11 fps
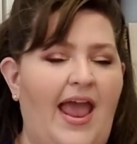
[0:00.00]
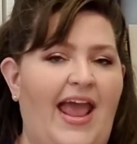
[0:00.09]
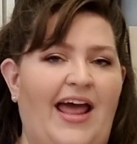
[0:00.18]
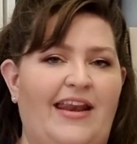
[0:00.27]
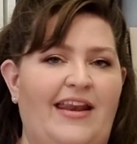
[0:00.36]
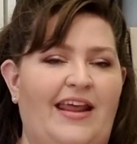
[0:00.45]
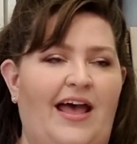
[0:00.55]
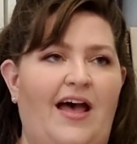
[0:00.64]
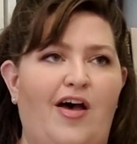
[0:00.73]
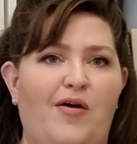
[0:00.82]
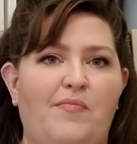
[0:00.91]
And
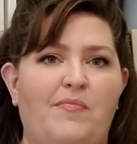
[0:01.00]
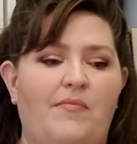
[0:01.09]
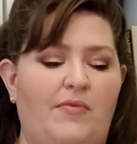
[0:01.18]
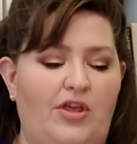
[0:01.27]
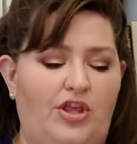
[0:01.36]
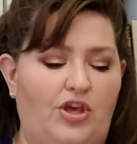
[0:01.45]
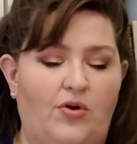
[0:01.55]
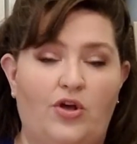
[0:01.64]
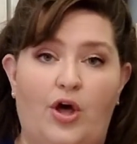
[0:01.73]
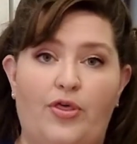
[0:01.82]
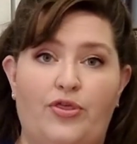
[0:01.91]

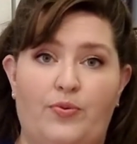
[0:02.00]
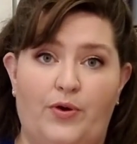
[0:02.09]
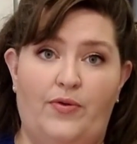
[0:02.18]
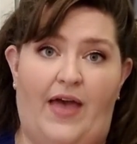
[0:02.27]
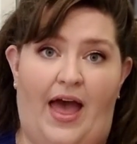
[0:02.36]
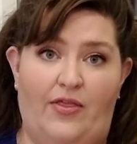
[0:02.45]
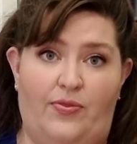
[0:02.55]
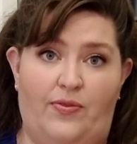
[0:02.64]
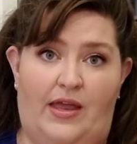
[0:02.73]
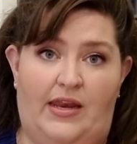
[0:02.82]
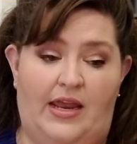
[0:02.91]
you'll go through that
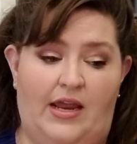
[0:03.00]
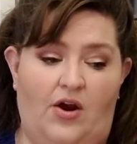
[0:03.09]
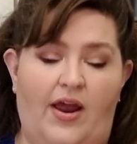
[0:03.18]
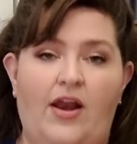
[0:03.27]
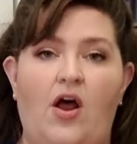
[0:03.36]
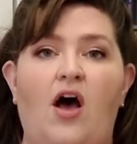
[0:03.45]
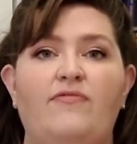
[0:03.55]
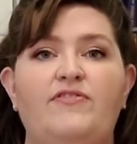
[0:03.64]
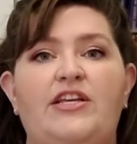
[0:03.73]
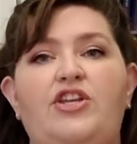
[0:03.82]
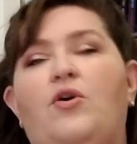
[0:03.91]
in here. And
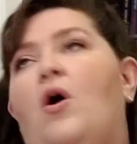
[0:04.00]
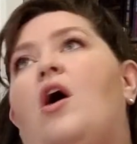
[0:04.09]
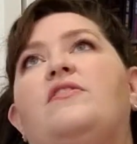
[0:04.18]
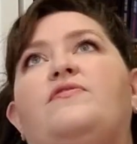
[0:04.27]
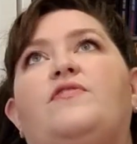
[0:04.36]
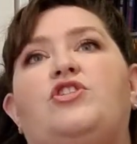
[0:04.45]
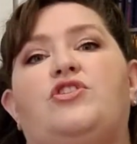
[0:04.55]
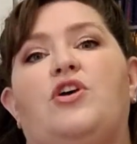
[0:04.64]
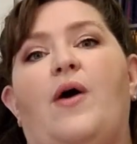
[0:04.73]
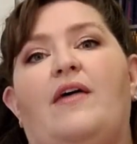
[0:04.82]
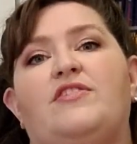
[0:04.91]
often you'll
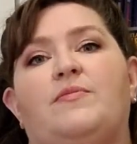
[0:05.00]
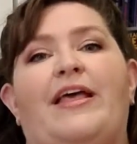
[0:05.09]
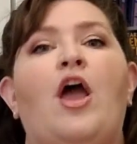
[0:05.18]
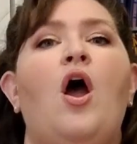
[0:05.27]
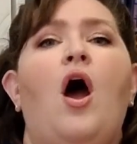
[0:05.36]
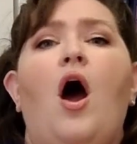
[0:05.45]
also have some like